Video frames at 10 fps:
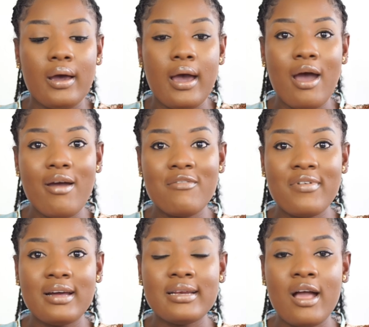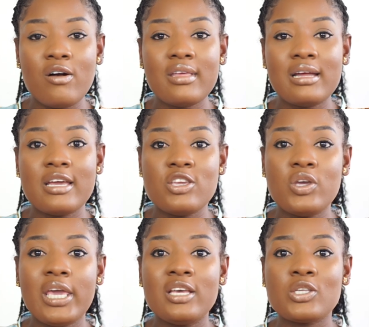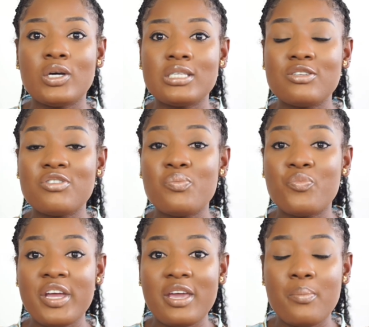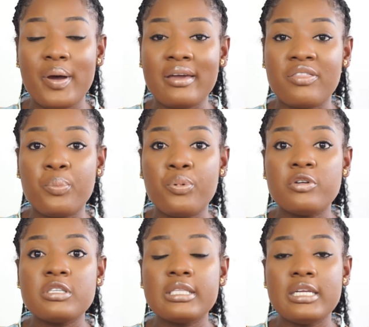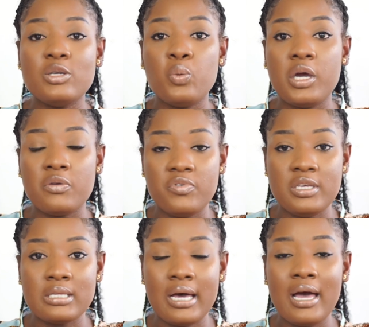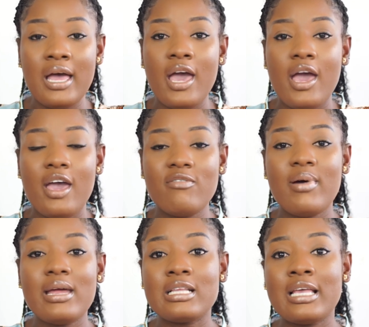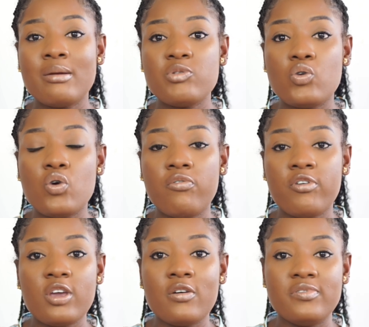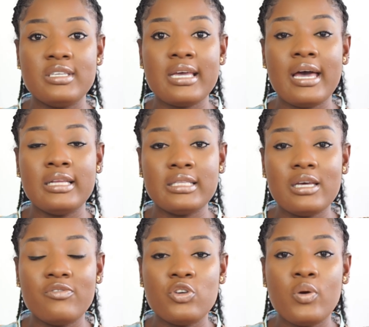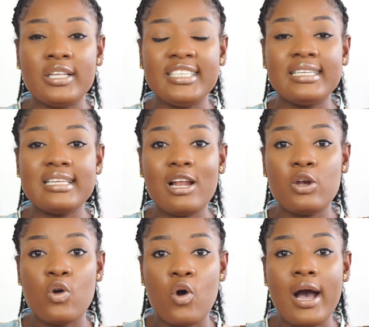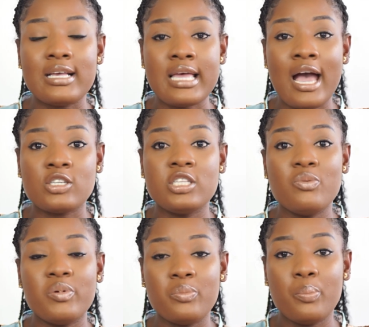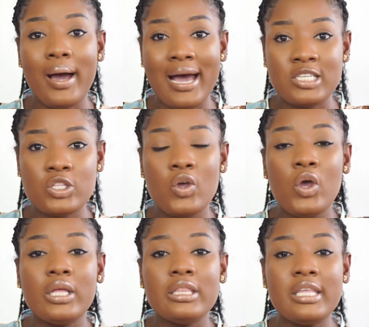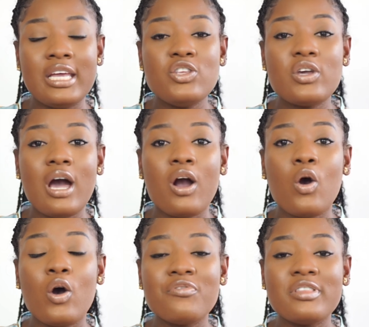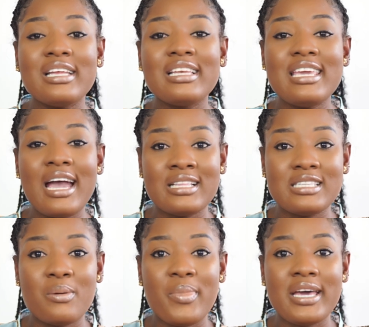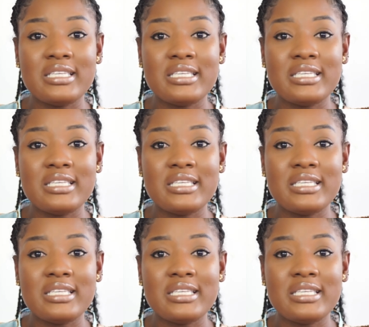However, now that the UK is considering bringing back the post-study work visa, if by the time you go for your visa interview and then that law has actually been passed, then you can confidently answer by